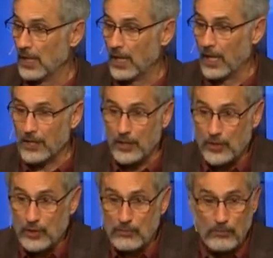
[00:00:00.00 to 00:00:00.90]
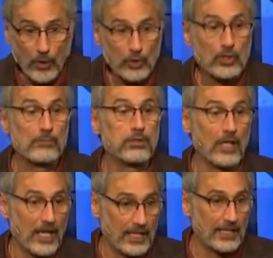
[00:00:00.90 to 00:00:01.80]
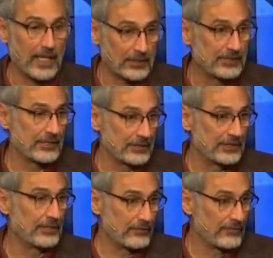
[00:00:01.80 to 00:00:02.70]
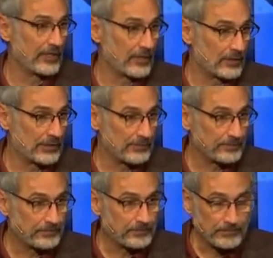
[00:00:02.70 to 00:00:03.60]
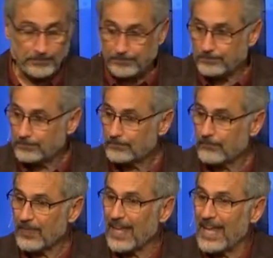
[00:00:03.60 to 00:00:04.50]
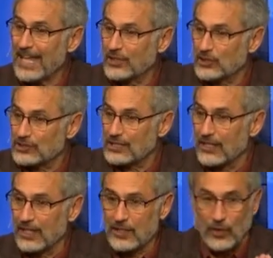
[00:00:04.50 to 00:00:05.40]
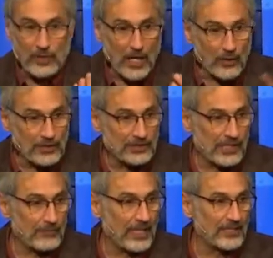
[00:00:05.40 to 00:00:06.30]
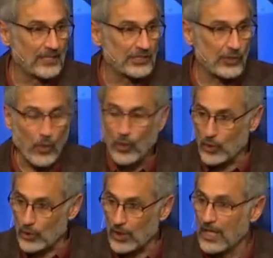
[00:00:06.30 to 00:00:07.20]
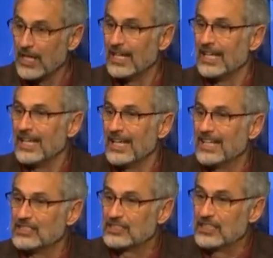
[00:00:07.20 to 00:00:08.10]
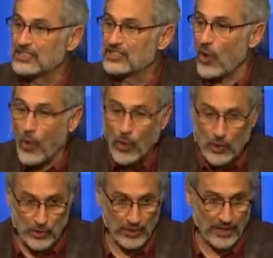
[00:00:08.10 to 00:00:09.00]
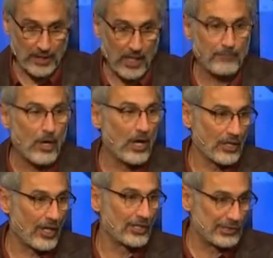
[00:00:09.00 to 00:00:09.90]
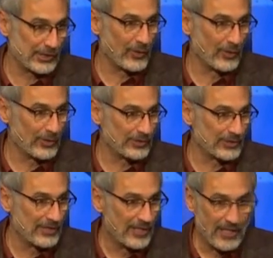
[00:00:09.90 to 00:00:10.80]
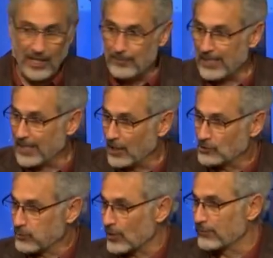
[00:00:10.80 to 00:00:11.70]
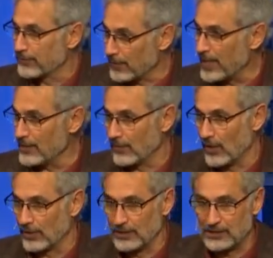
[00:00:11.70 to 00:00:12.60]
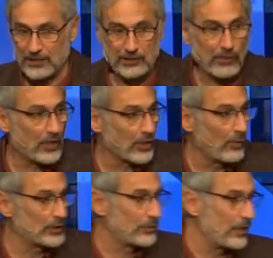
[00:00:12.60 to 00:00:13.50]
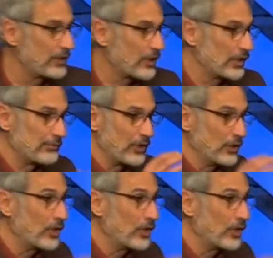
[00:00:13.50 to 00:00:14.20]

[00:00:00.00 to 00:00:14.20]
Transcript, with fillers: Uh, you, you multiply in that sense your fears. Interesting thing though, not only does that make disorder, it is disordering upon our souls. Because we're afraid of all these things, we don't know which way to turn because we